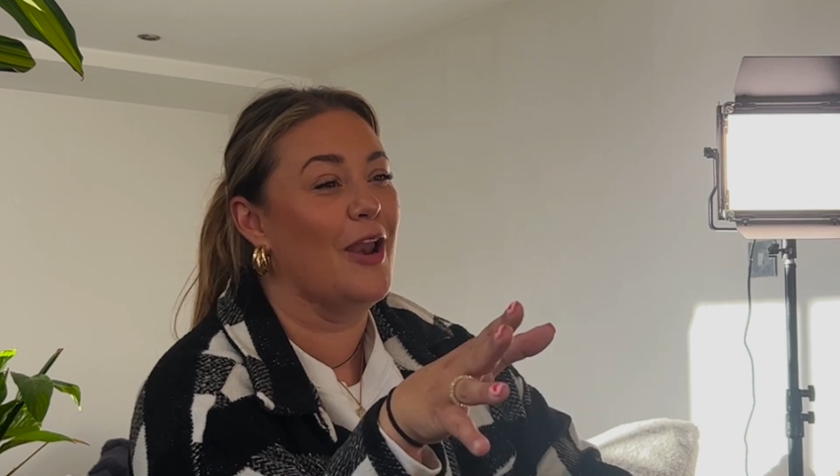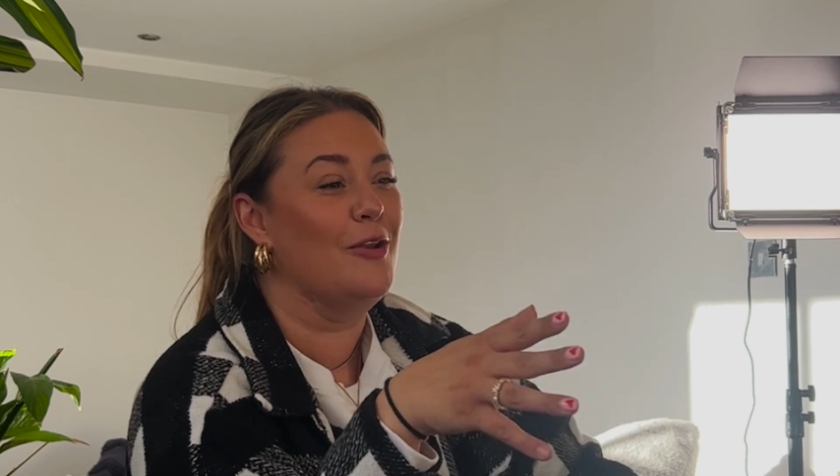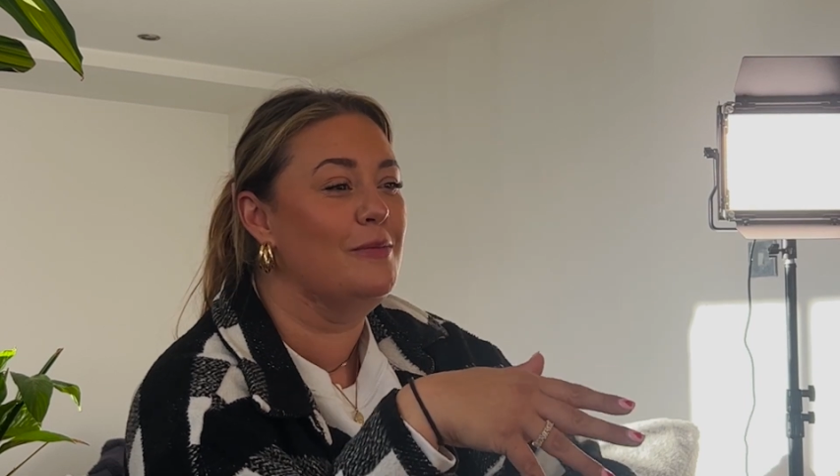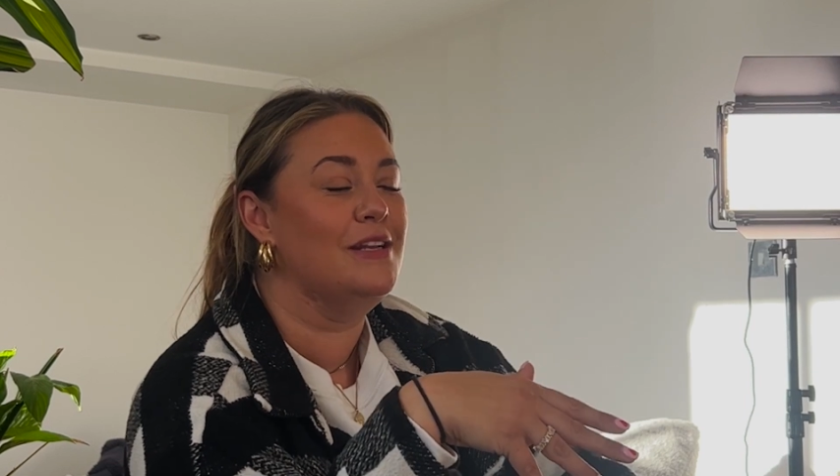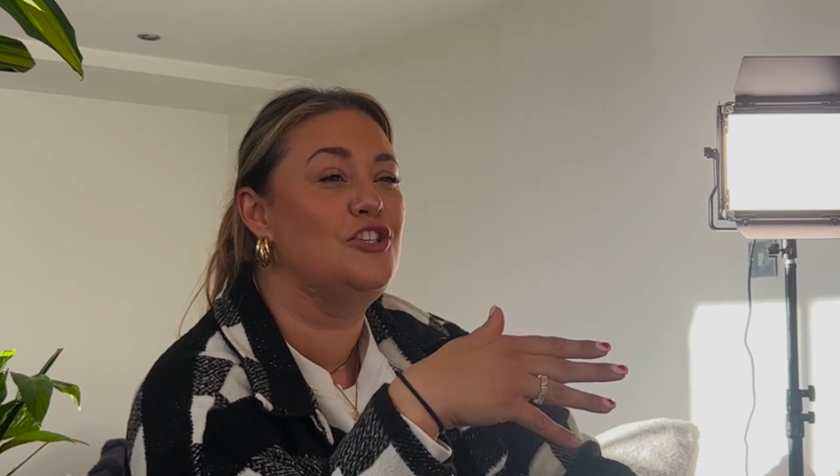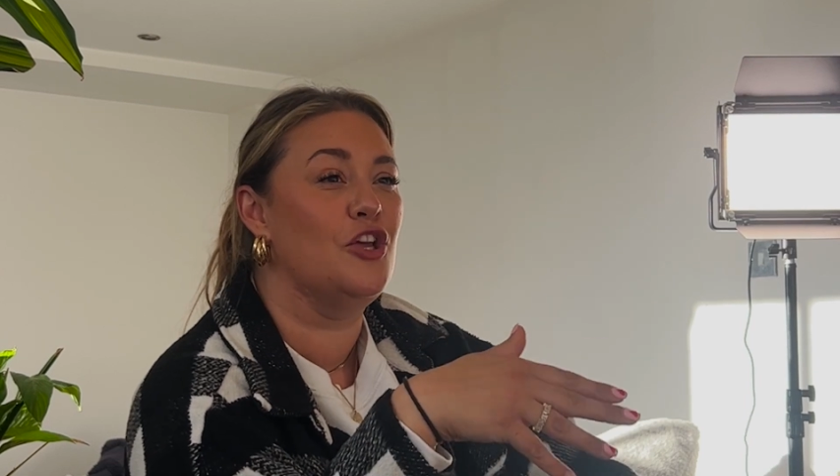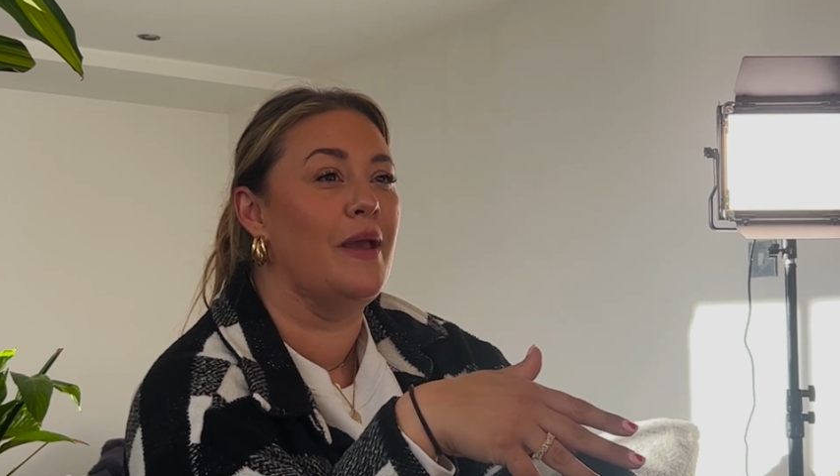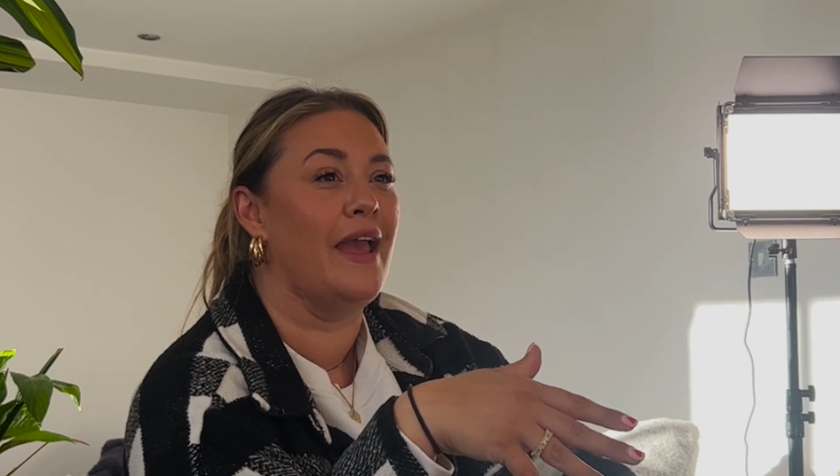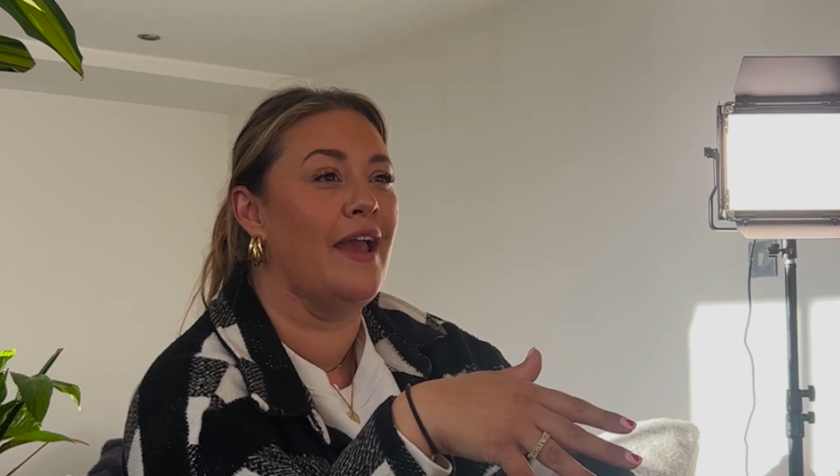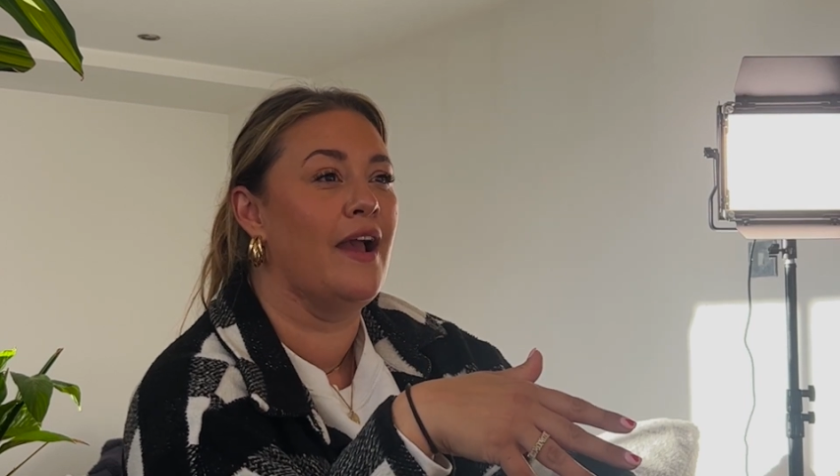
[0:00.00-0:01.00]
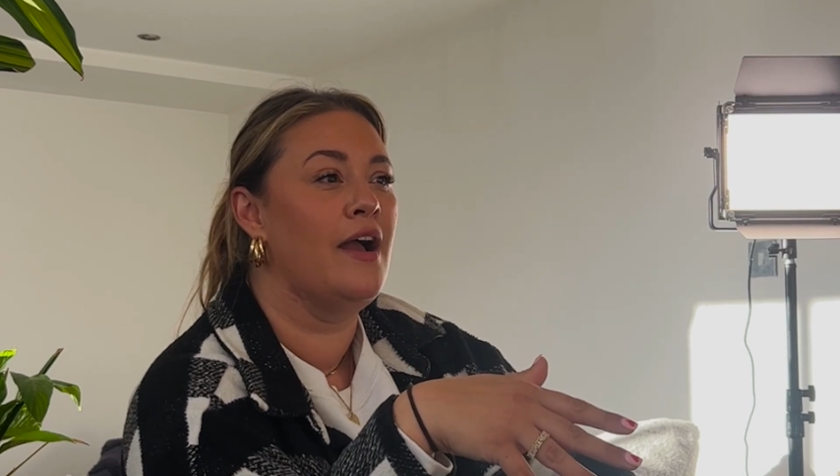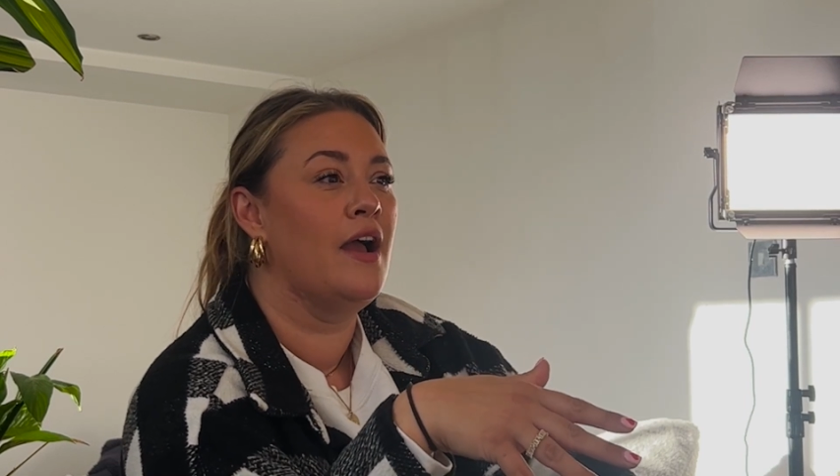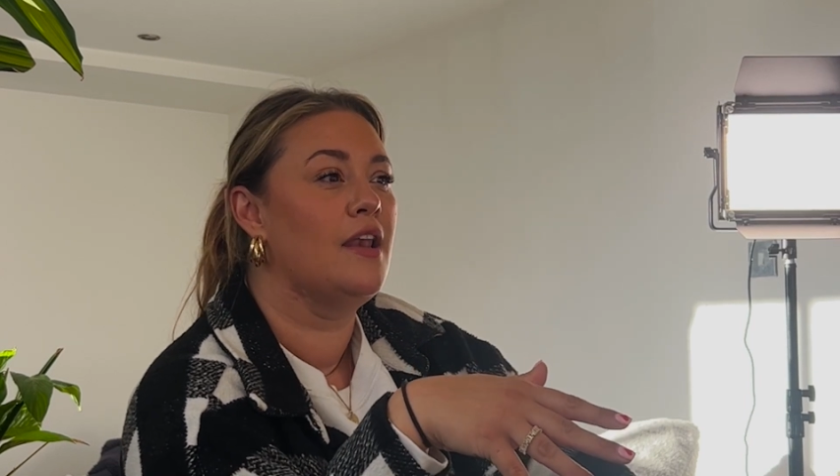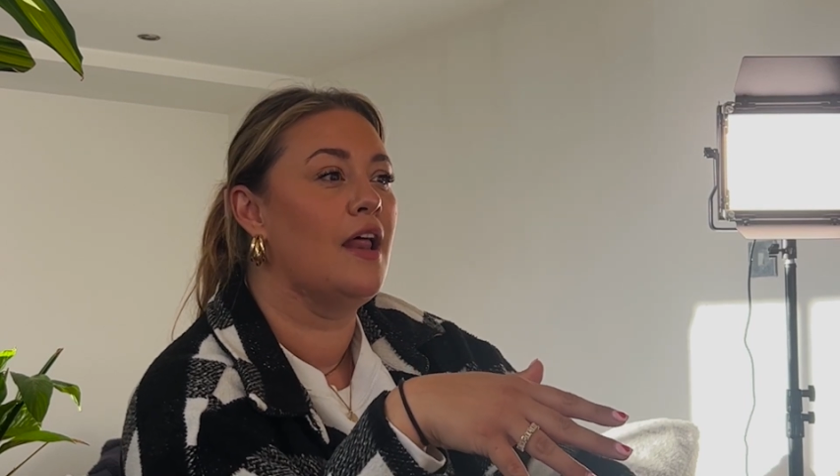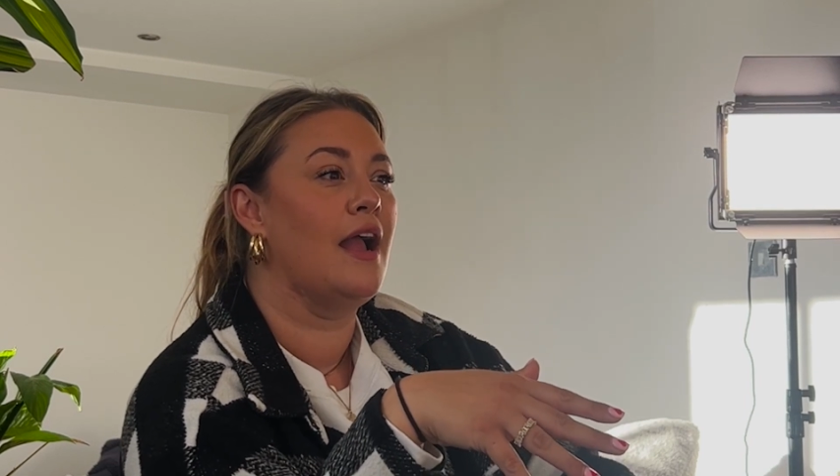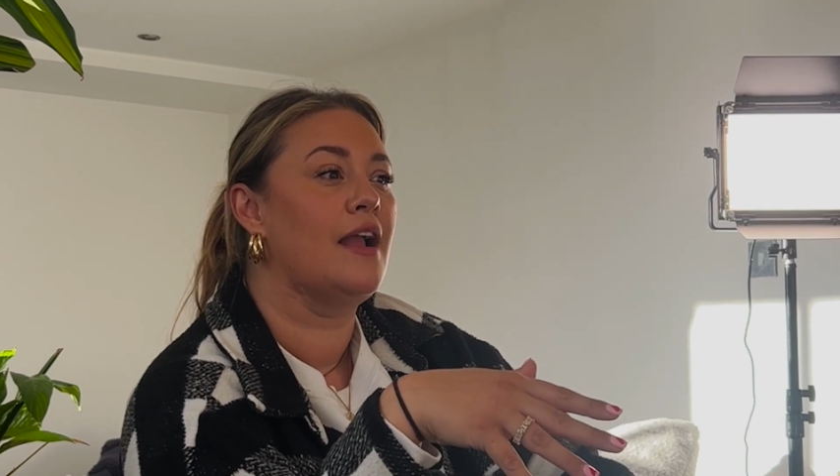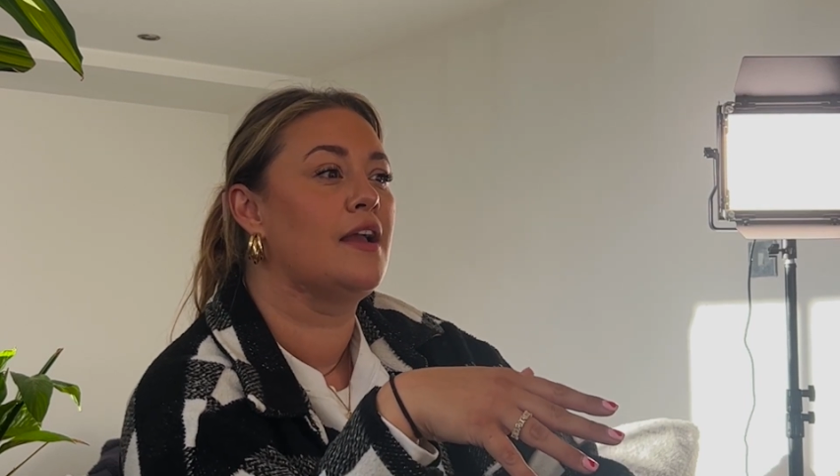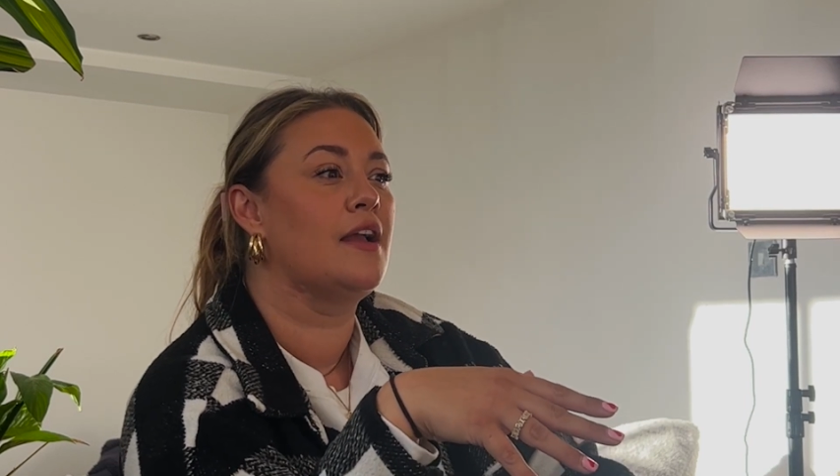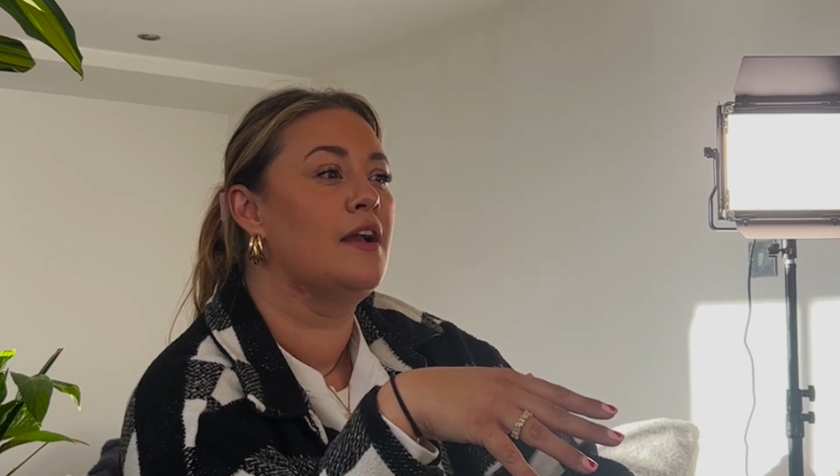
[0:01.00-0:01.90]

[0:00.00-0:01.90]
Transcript: I normally do it like